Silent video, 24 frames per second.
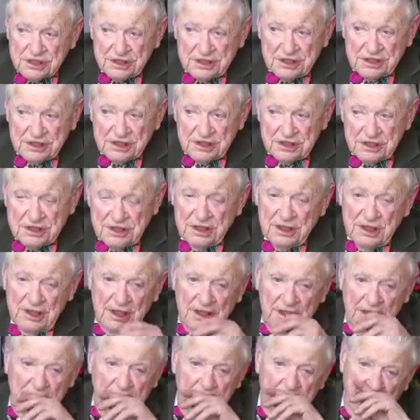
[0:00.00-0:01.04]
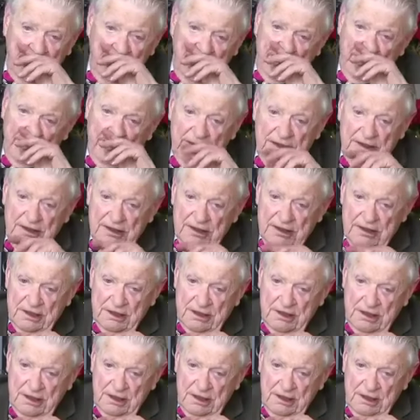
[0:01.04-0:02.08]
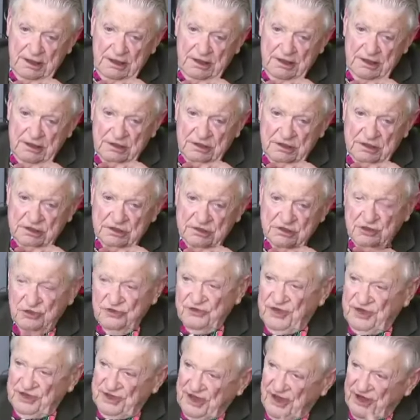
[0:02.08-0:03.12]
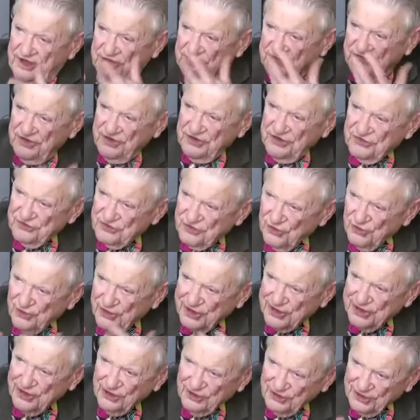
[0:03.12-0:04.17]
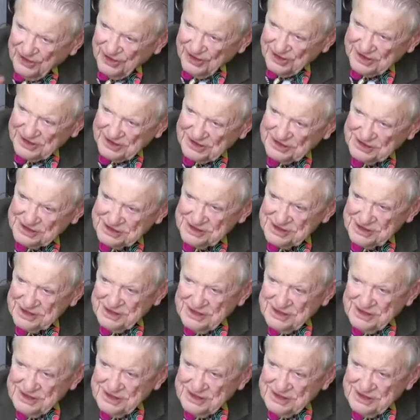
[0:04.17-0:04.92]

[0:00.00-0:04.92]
See, and so that kind of thing is going on.